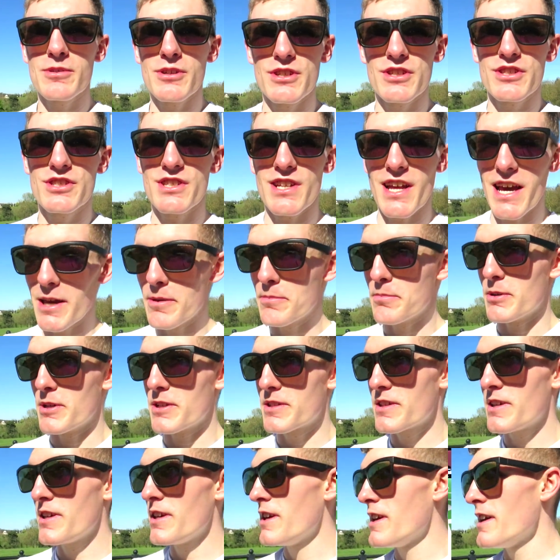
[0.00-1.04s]
gonna snipe
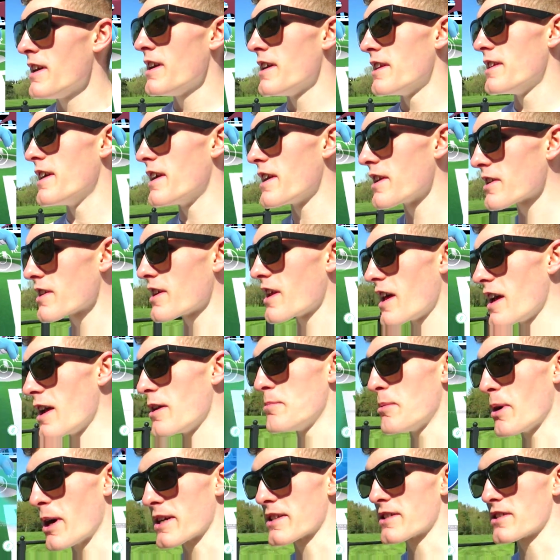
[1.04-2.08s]
it. Then I'm gonna
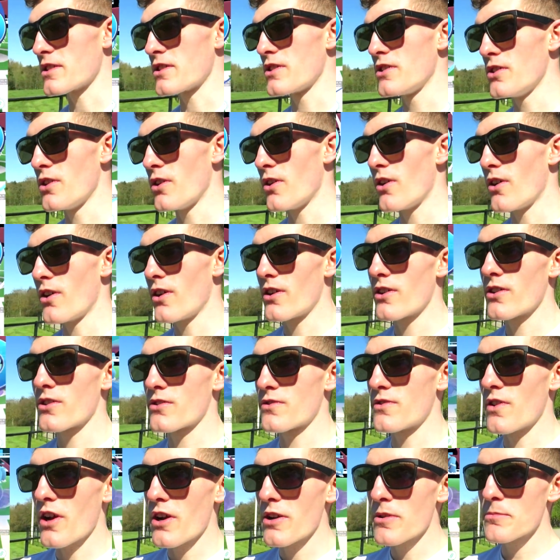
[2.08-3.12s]
head back to the car,
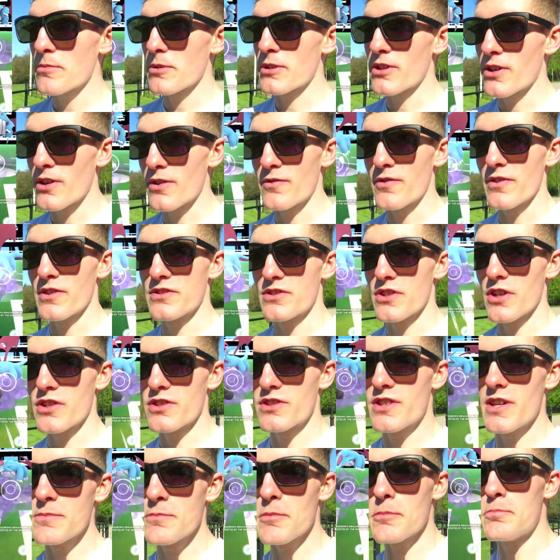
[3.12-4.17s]
go round to my girlfriend's
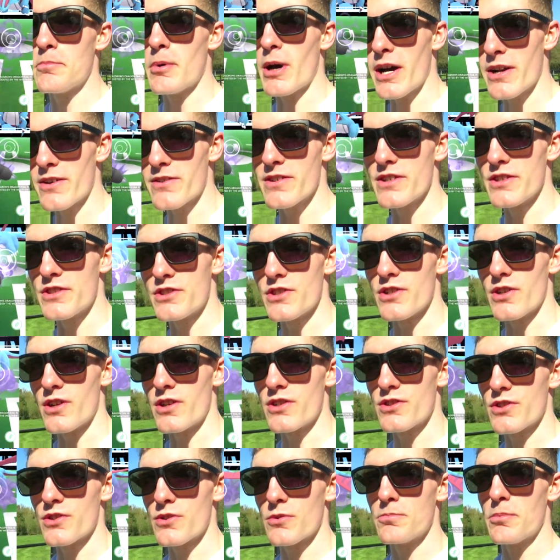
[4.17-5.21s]
house, get my battery
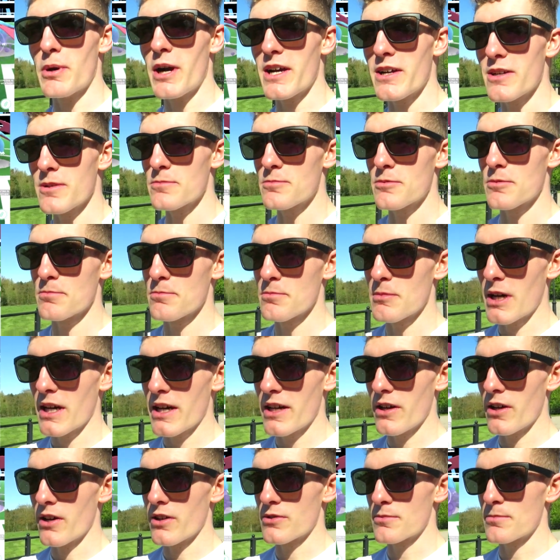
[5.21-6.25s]
charger, go back up to
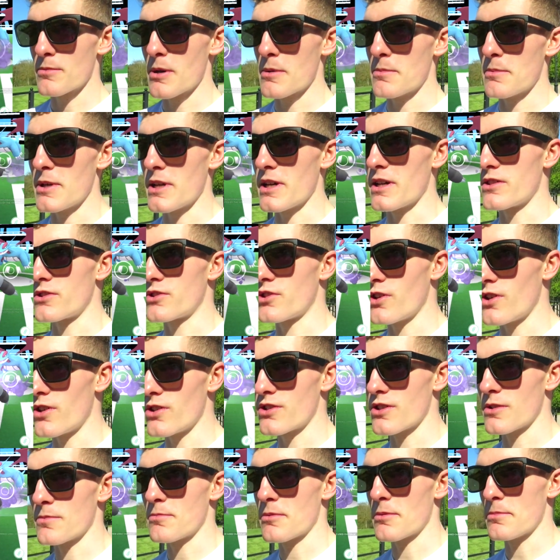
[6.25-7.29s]
my house maybe and
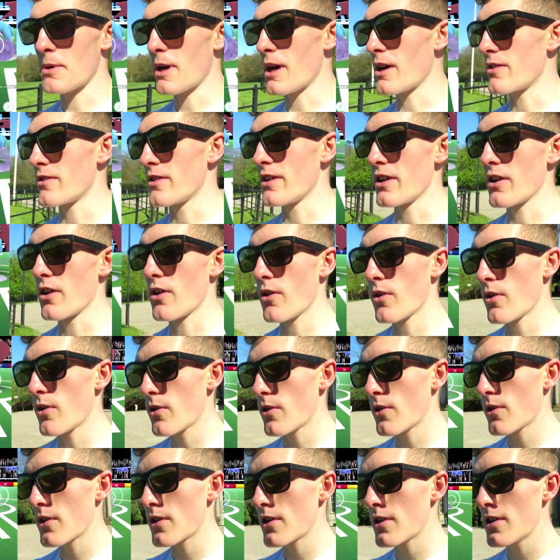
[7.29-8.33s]
charge up the battery
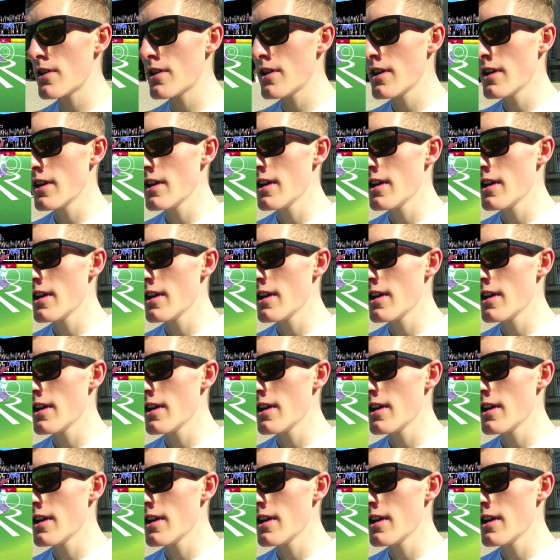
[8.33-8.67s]
or